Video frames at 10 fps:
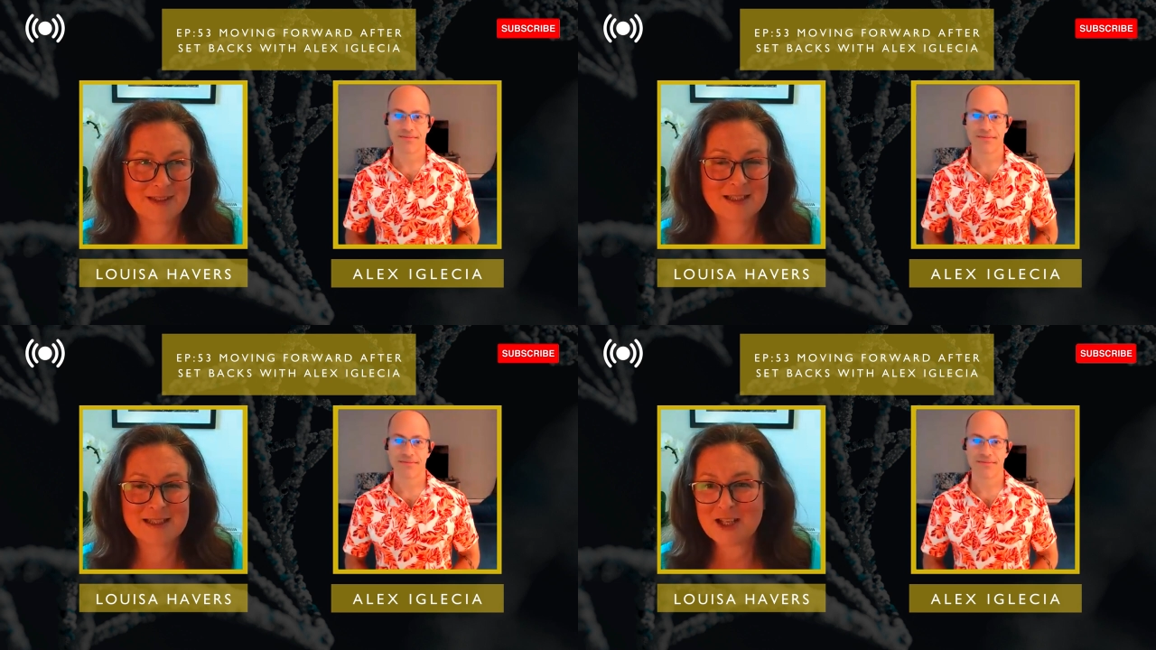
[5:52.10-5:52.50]

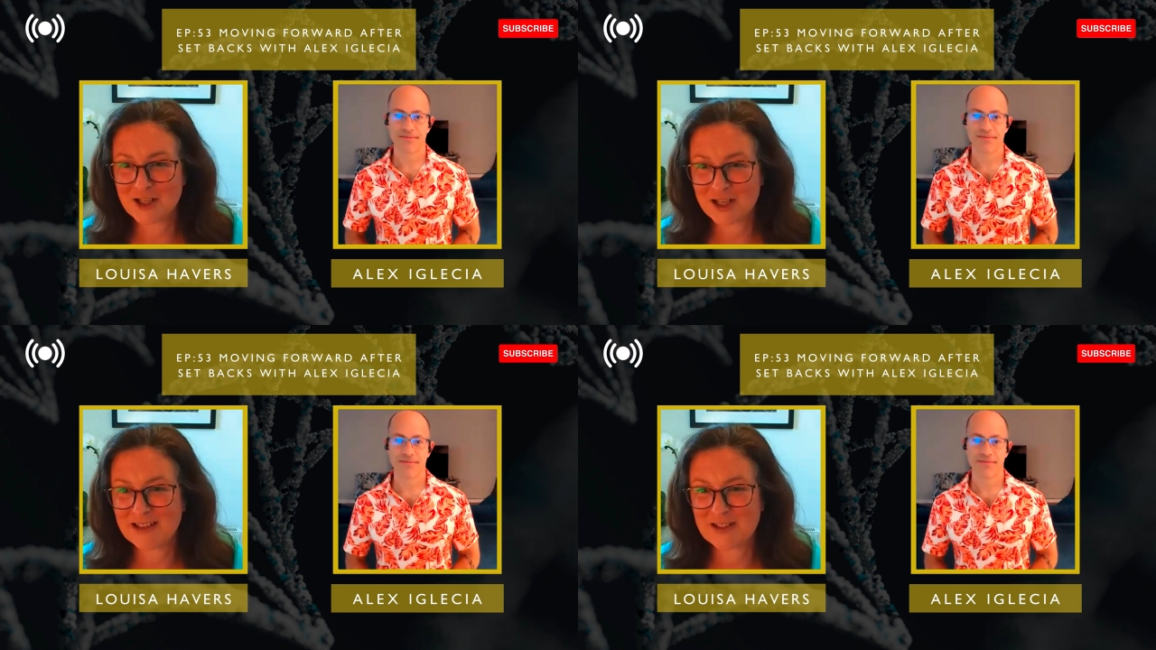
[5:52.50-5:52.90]
Speaker 1: because
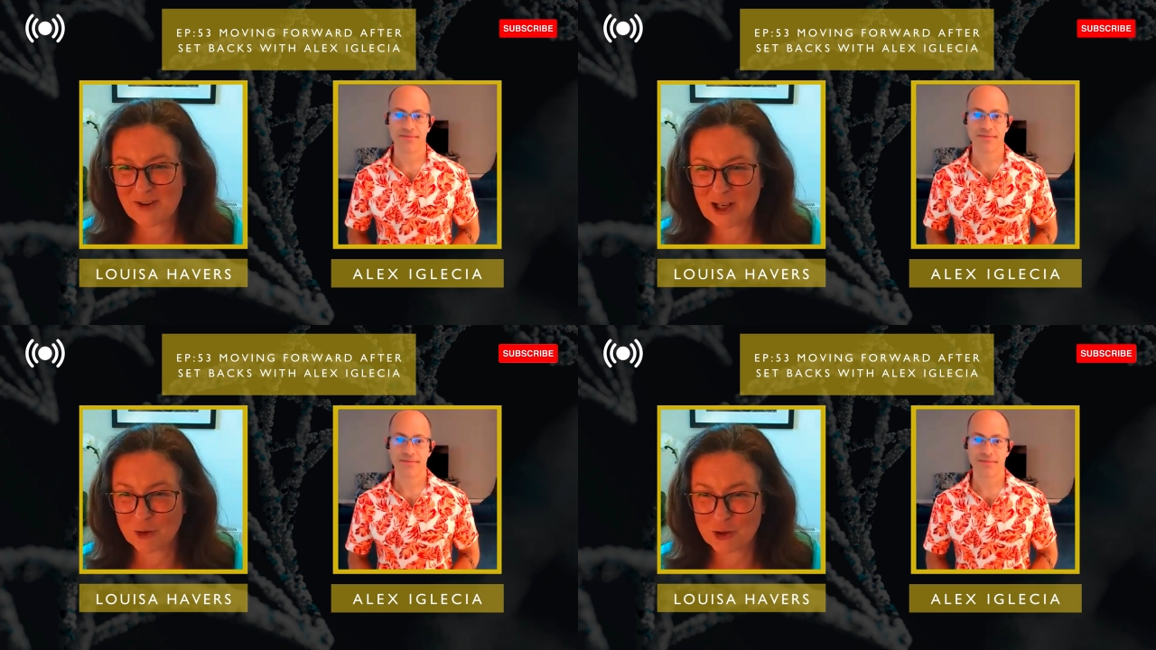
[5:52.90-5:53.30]
engineering is
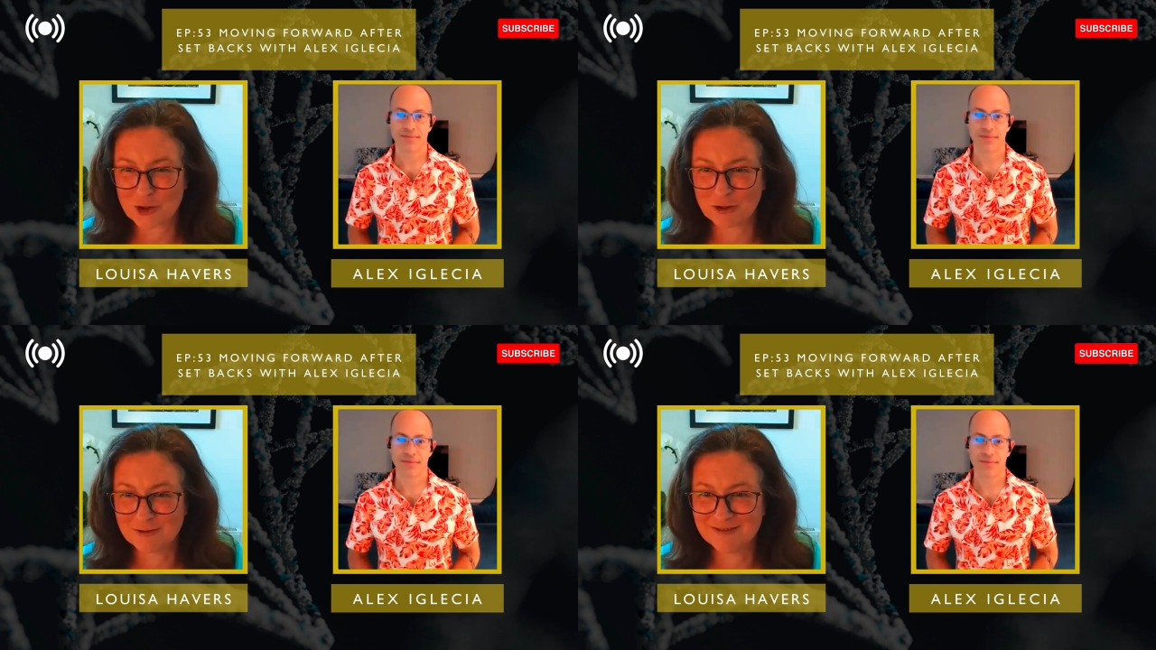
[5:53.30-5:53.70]
very
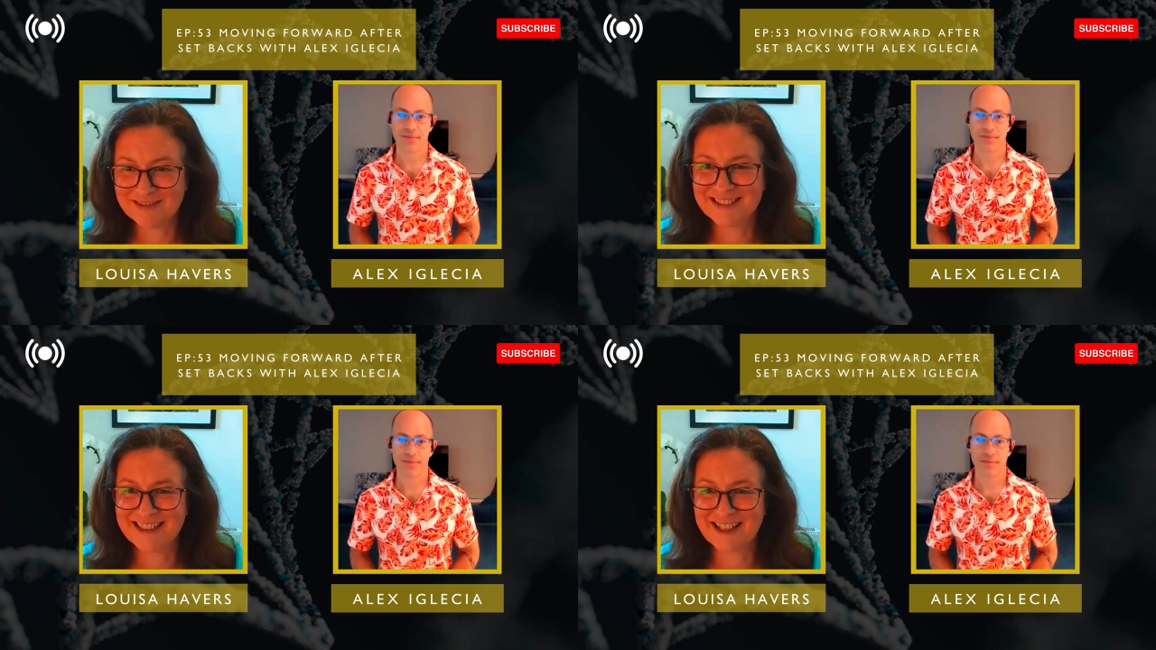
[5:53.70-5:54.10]
logical.
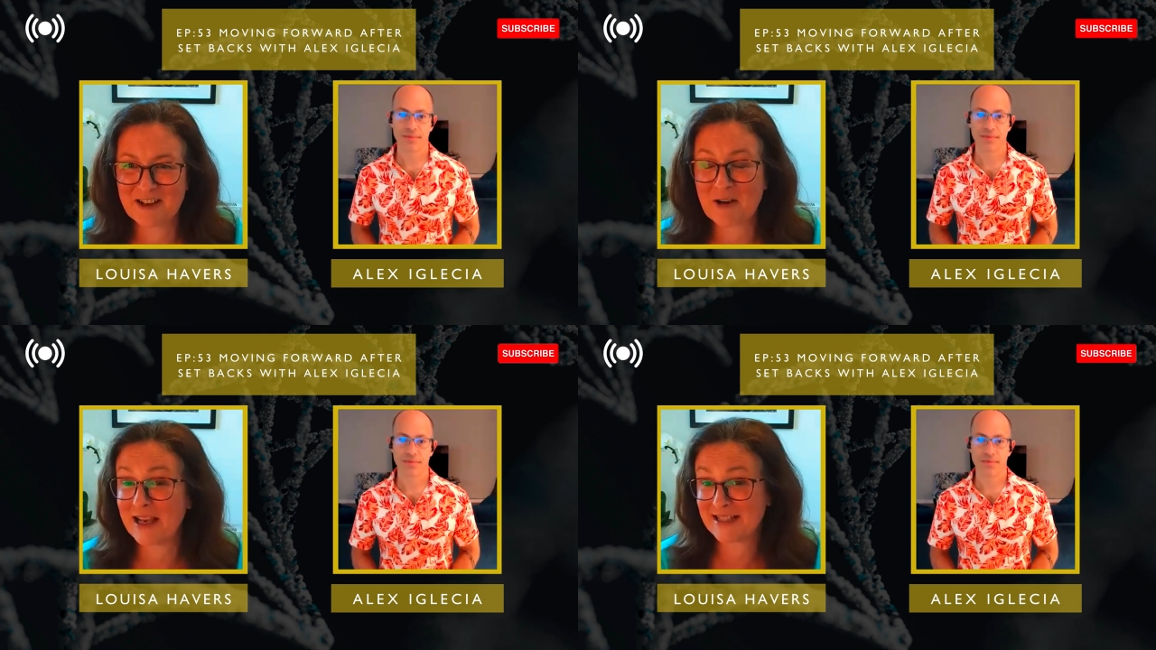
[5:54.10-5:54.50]

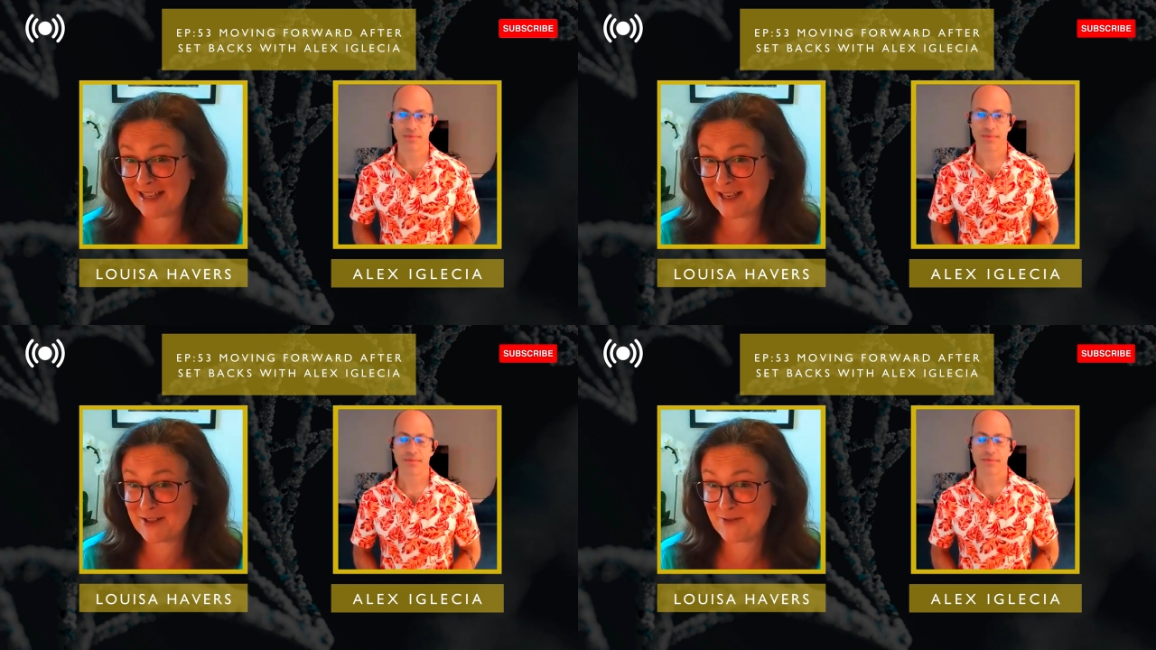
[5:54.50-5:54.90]
Oh, I
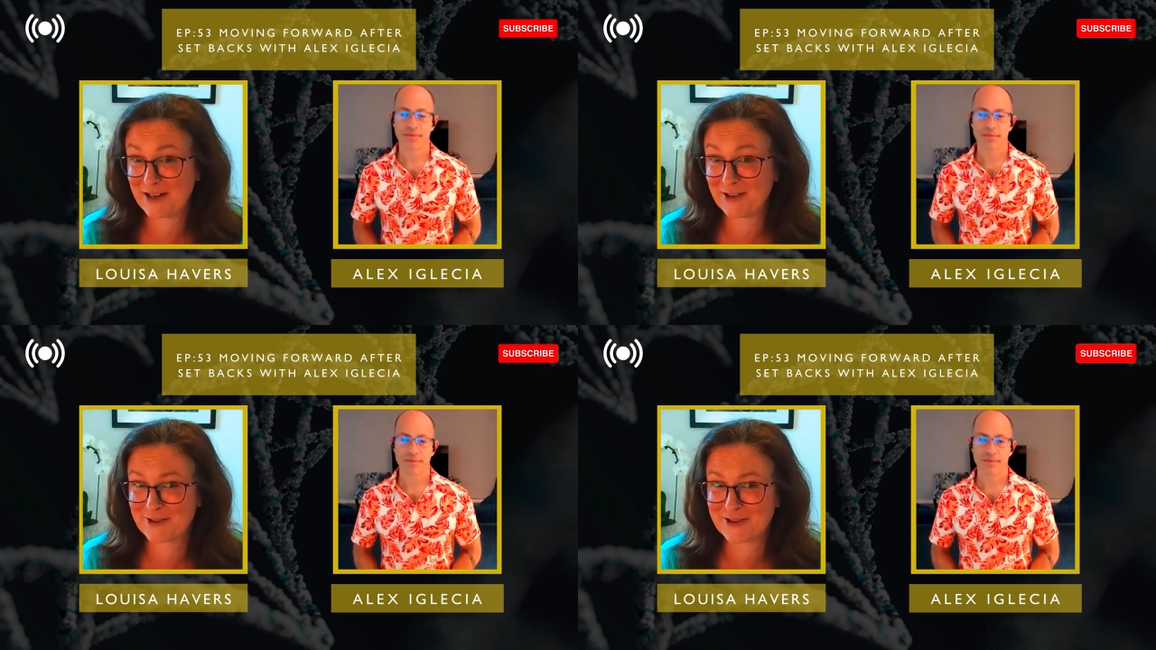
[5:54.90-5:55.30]
see it as
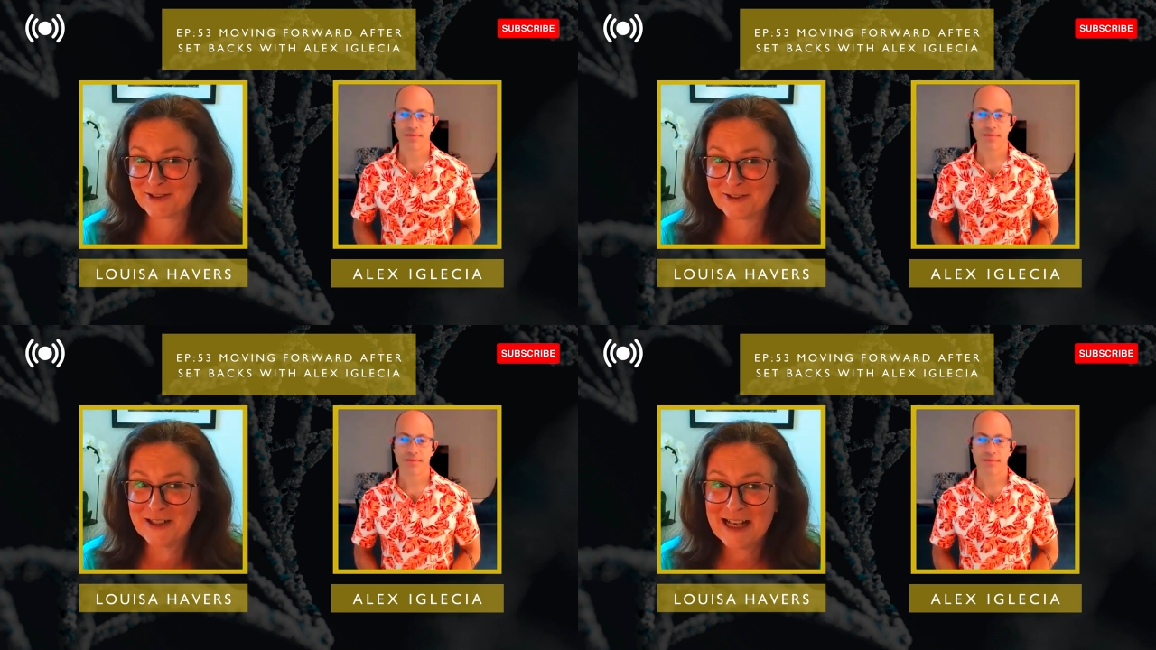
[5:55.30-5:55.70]
very
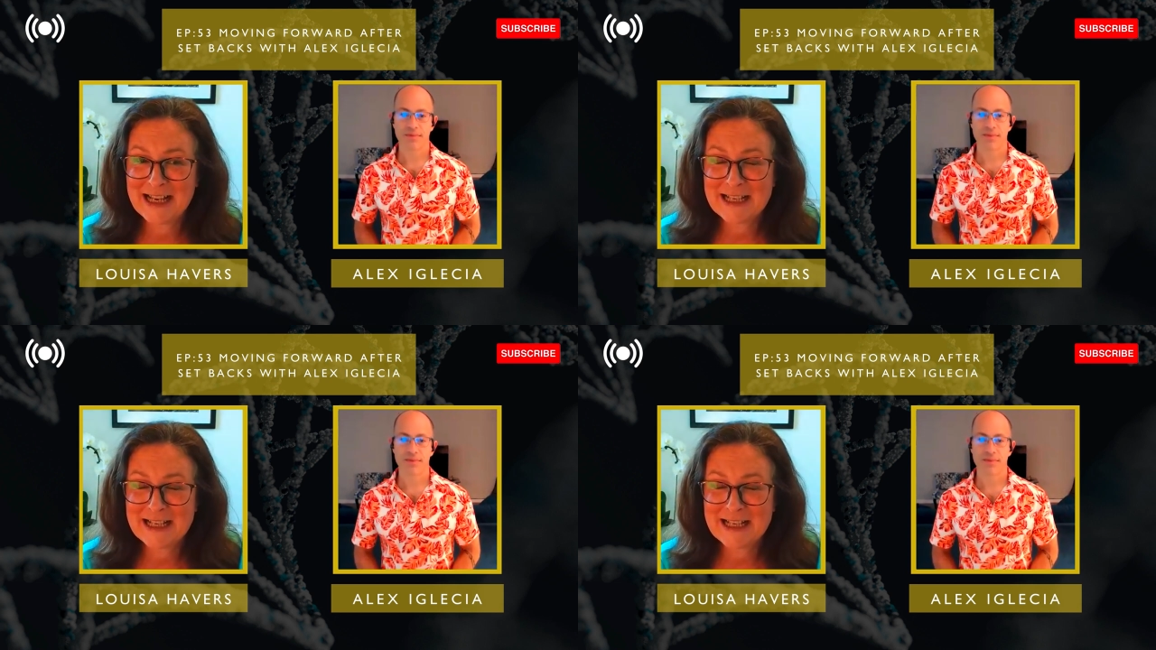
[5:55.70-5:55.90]
logical.